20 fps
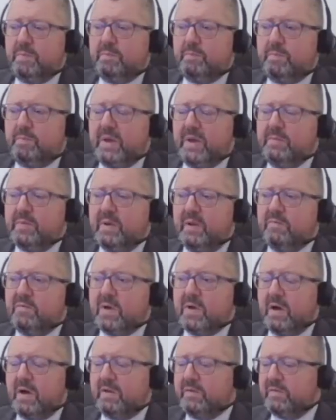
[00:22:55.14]
People have
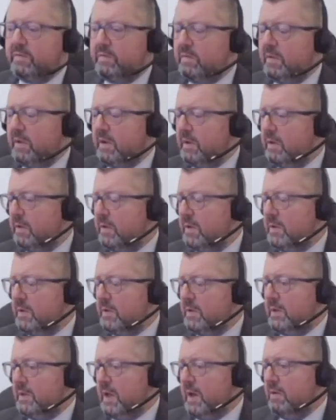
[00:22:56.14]
got,
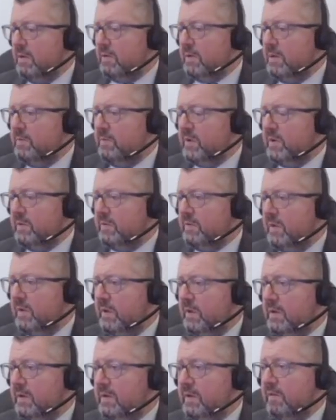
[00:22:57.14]
how can I put it?
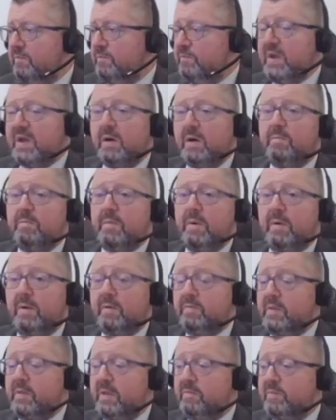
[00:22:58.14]
They've
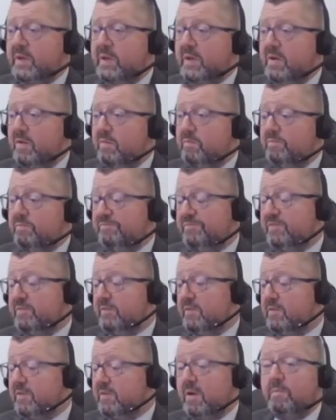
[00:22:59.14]
become
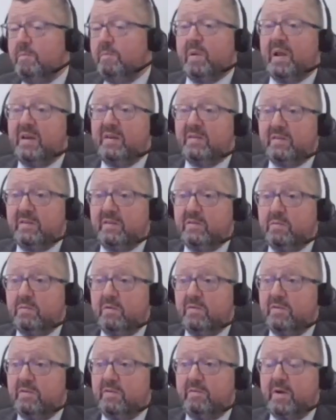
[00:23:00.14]
sort of complacent
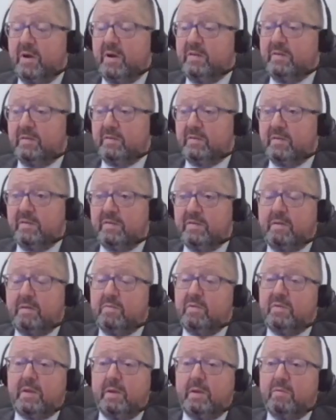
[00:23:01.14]
towards the rises, because
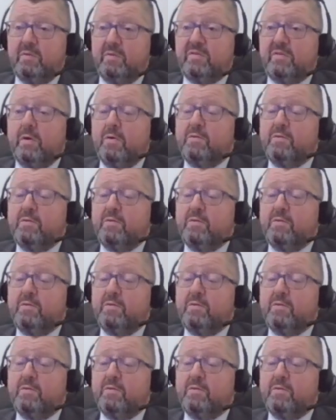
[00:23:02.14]
they were so